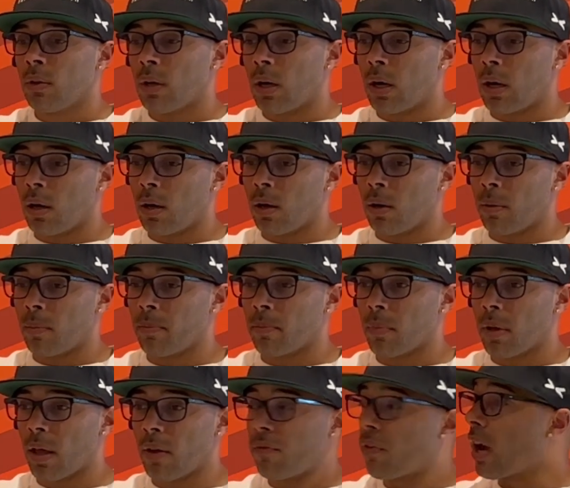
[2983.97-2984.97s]
um,
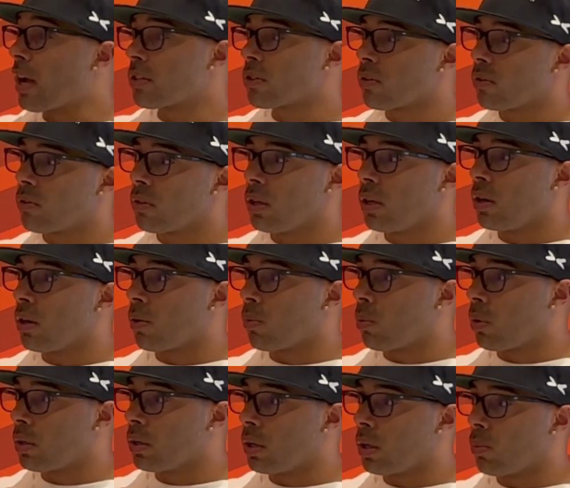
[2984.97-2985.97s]
advisor of the year
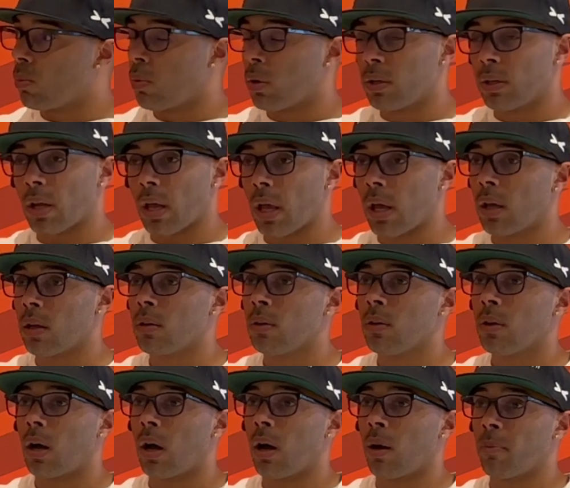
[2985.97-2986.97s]
one one day.
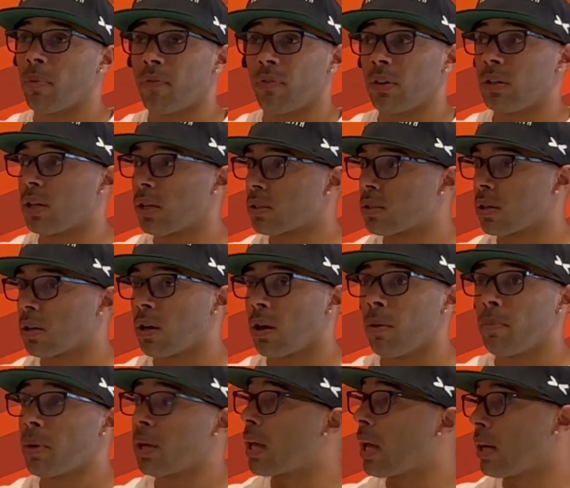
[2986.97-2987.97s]
Um, if it doesn't
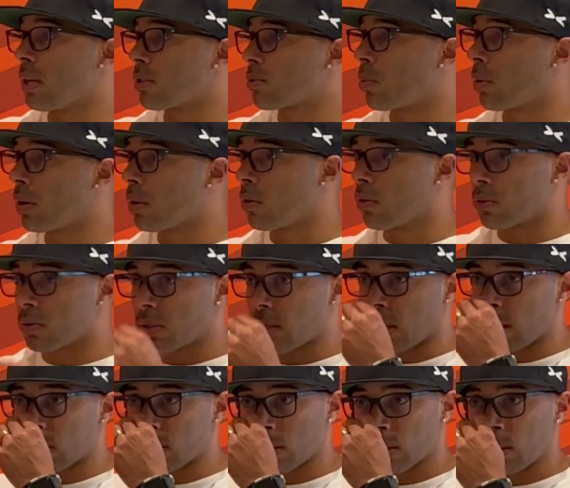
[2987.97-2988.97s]
come again, it's one of those
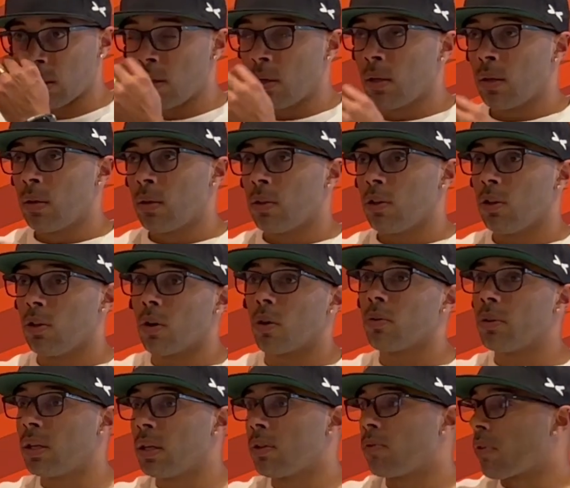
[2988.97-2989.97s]
things. You
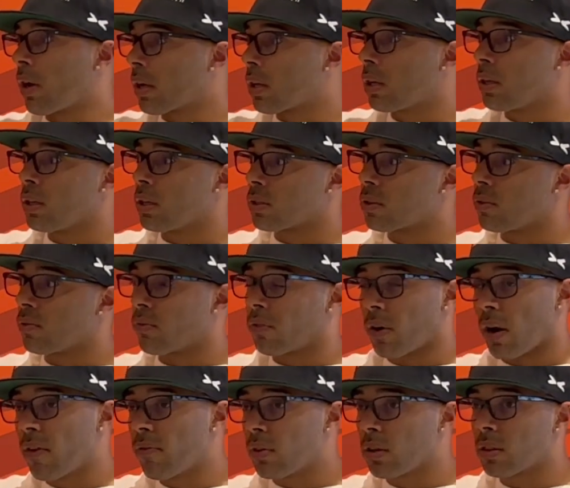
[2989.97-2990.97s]
don't need recognition
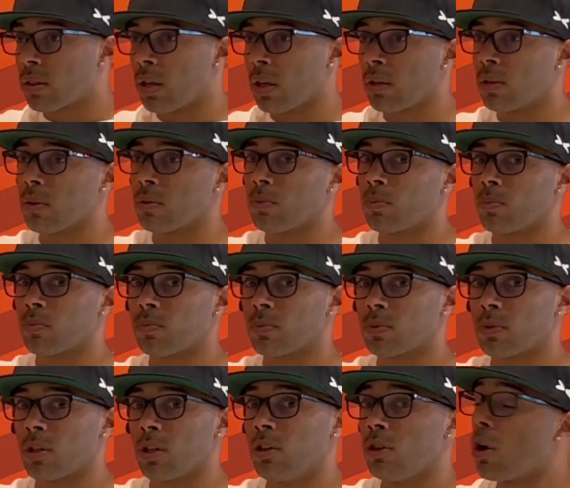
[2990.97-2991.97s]
for everything. Mm-hmm
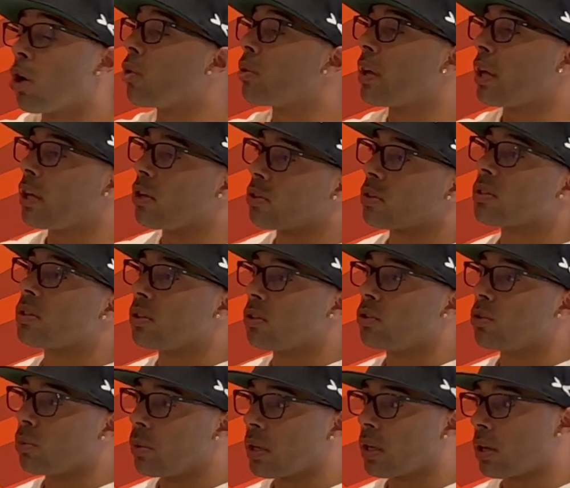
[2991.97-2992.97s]
to know that you're still
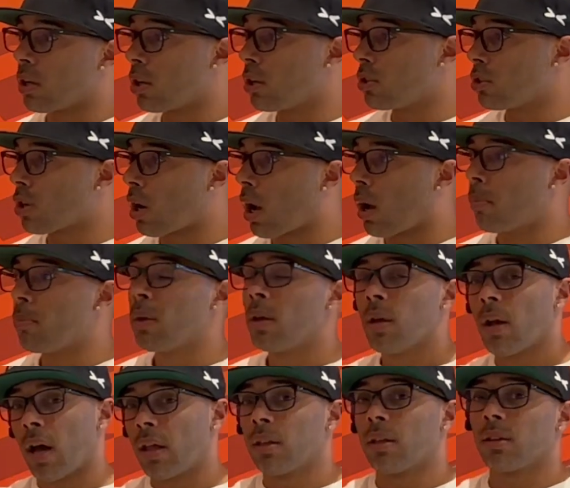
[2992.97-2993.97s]
doing a Almost good job.
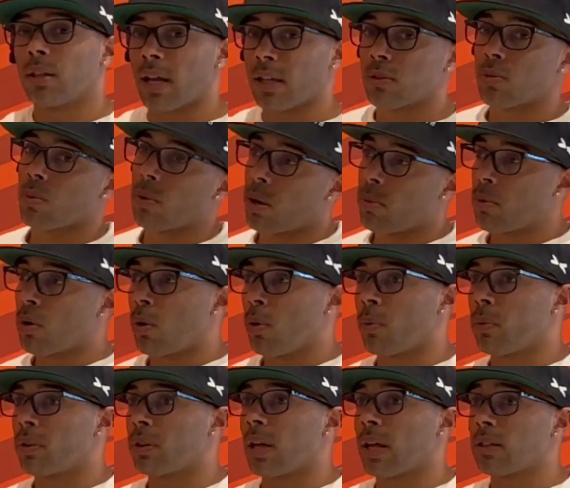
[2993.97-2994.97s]
Definitely. I think that's where I'm
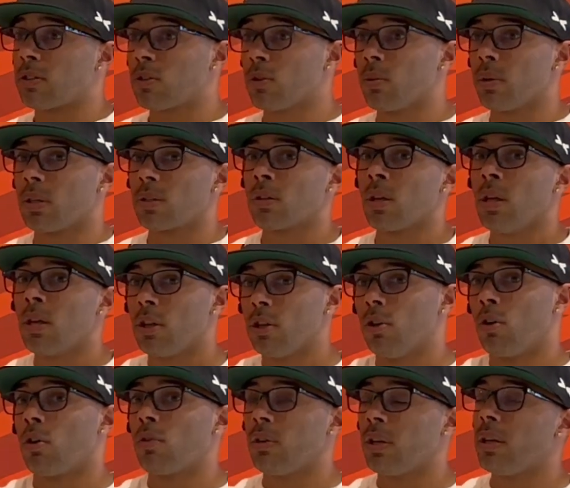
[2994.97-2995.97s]
going with that too is you
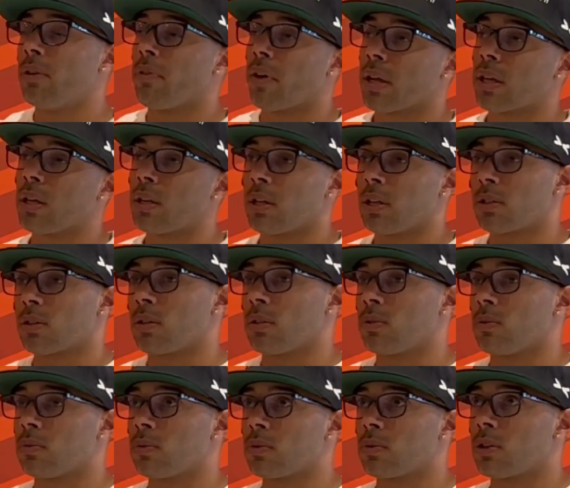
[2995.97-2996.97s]
don't need
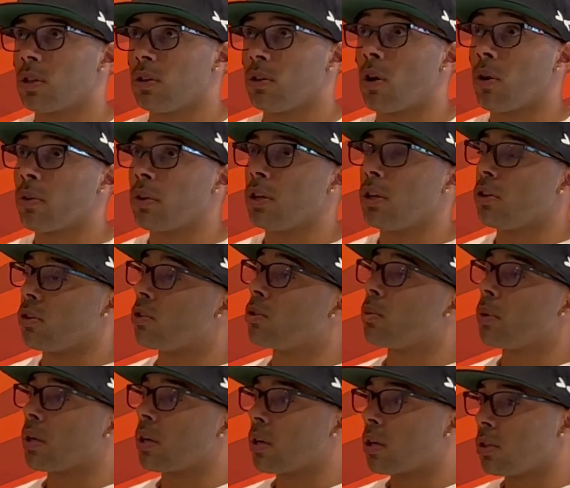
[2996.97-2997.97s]
recognition to know that you're
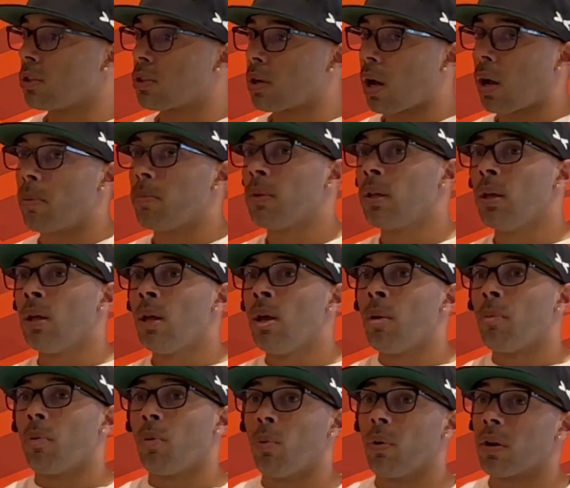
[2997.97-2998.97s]
doing a good job.
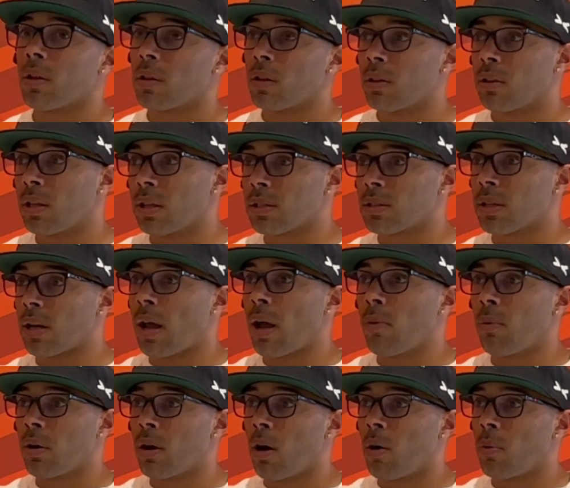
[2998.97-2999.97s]
But one of the things that I
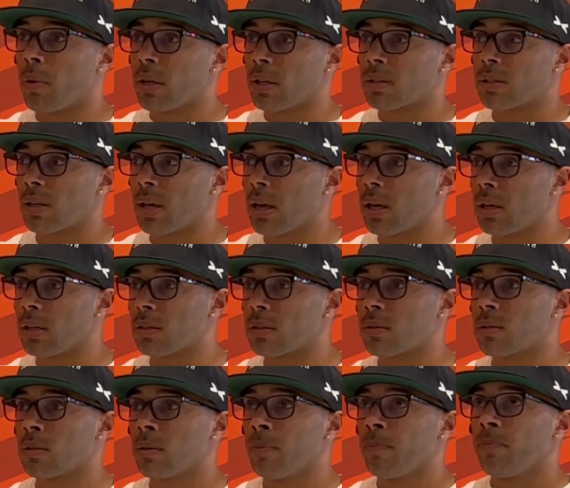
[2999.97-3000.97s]
would always say
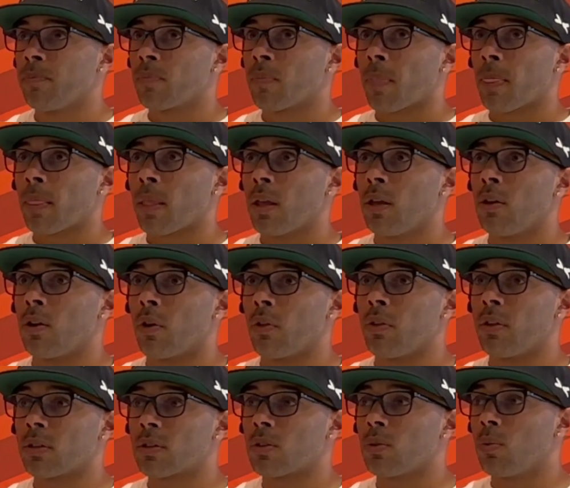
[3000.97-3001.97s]
is, you know,
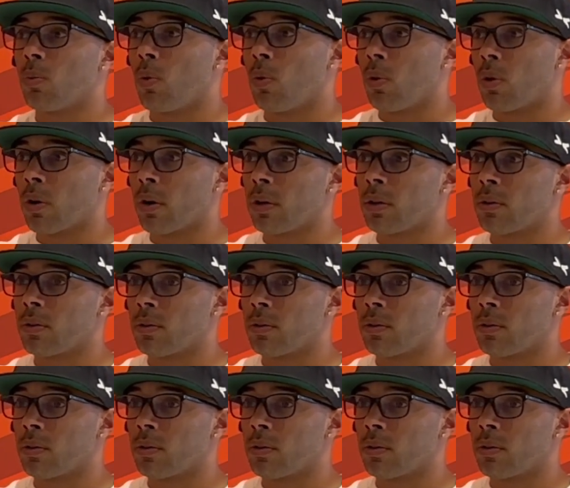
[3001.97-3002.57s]
this award,